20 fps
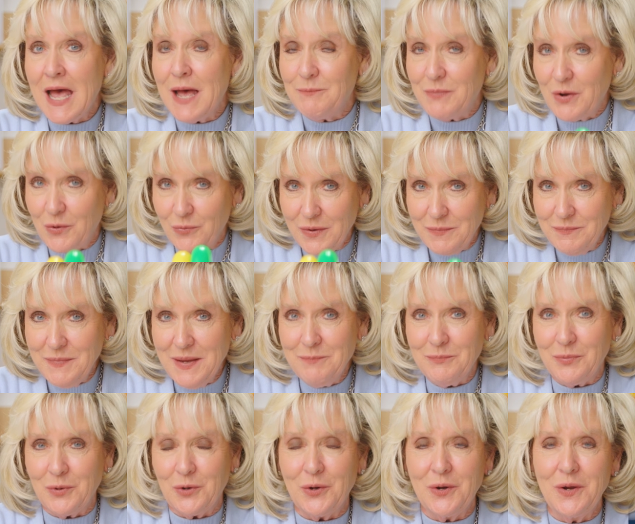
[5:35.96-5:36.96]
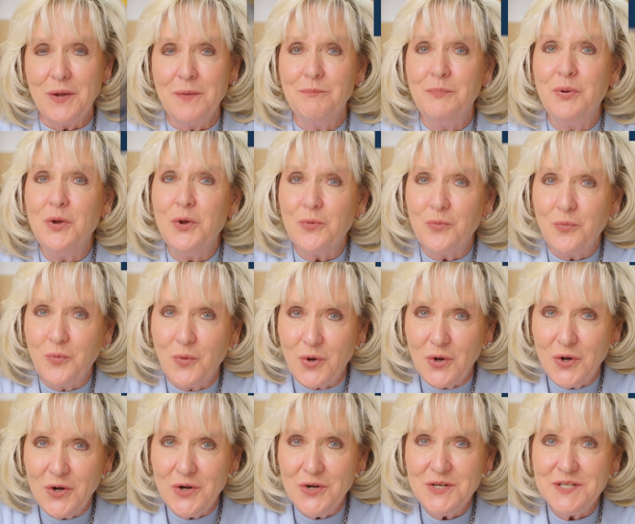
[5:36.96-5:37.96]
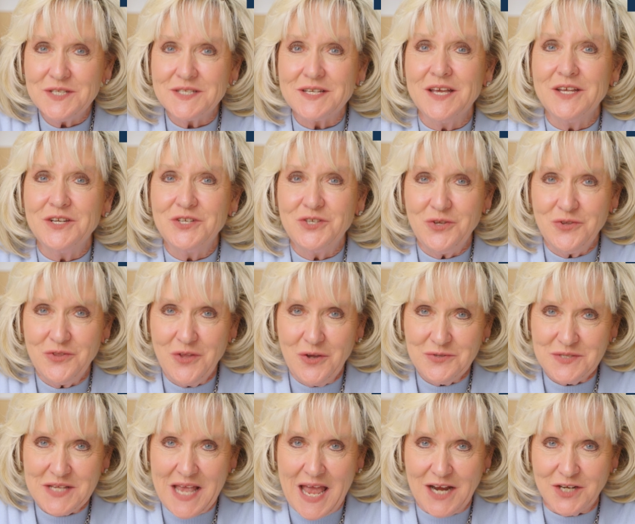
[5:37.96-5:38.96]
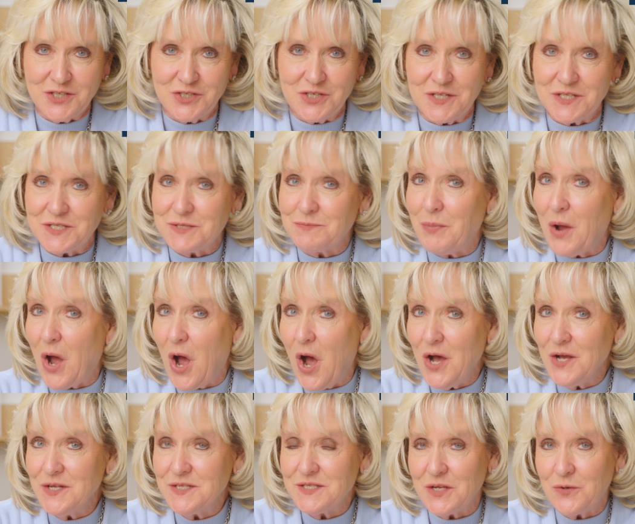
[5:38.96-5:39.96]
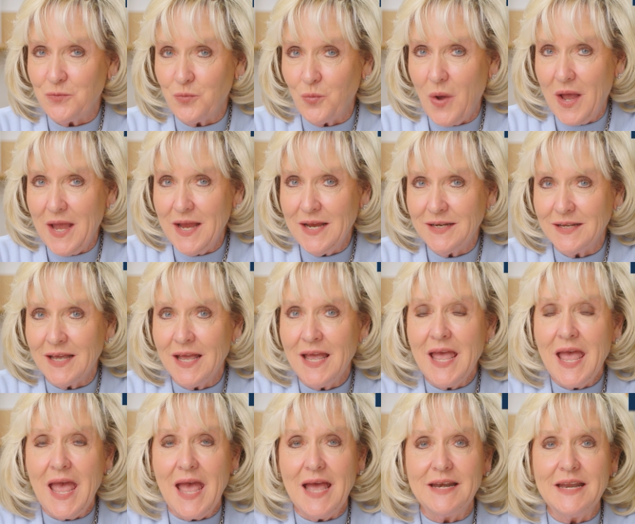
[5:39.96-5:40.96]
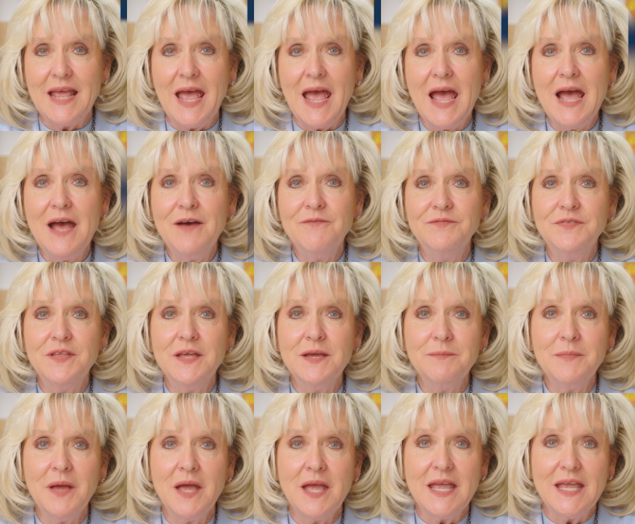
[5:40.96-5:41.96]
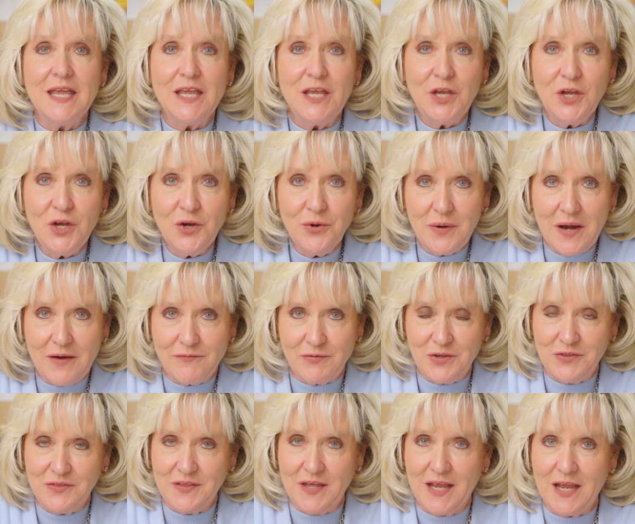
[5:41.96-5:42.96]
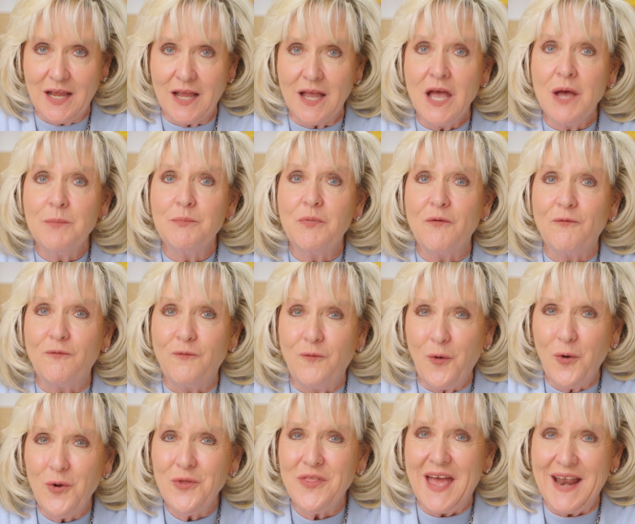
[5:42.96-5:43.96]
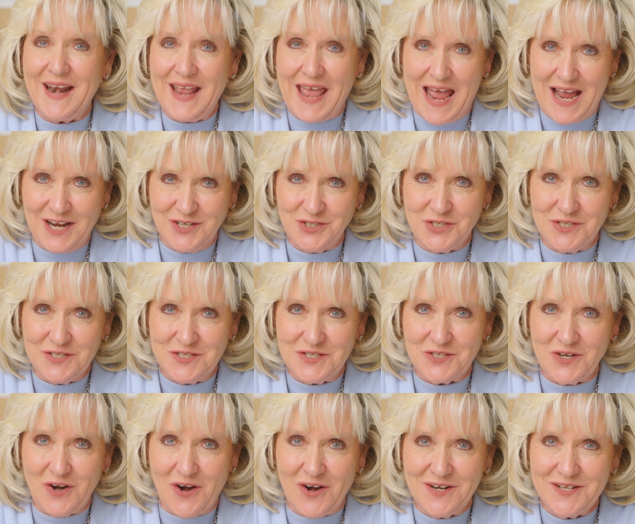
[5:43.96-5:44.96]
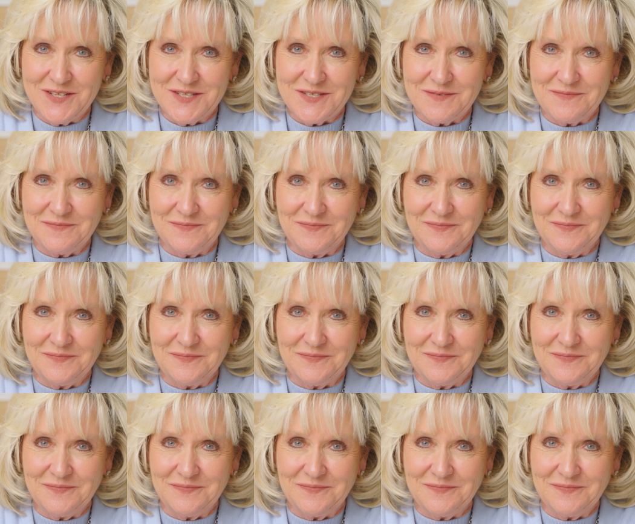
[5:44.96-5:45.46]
But remember, put words to those actions. Pause and wait and have them hear everything before that action starts.